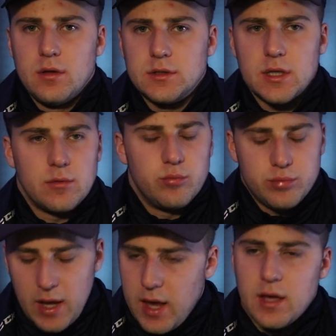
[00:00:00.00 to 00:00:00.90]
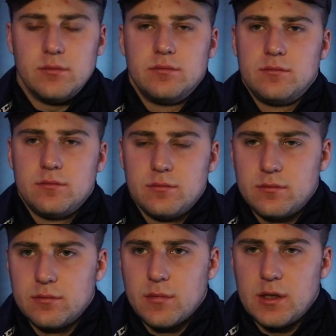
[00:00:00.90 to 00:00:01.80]
It's like, damn.
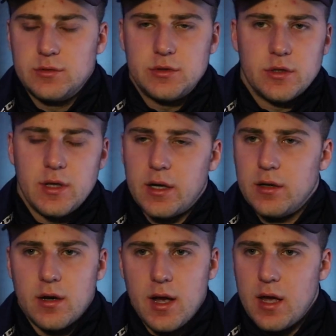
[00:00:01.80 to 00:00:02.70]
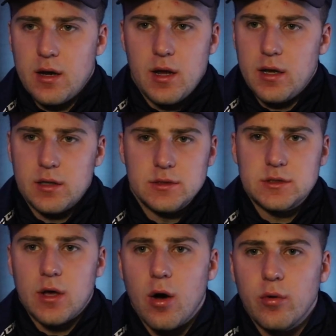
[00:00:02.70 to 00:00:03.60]
That's what you're thinking in your head, and you
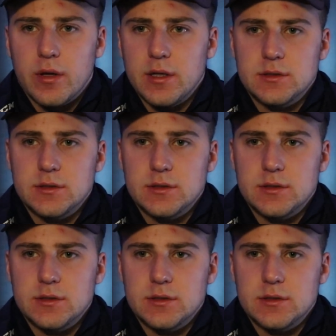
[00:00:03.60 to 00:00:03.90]
just go with it.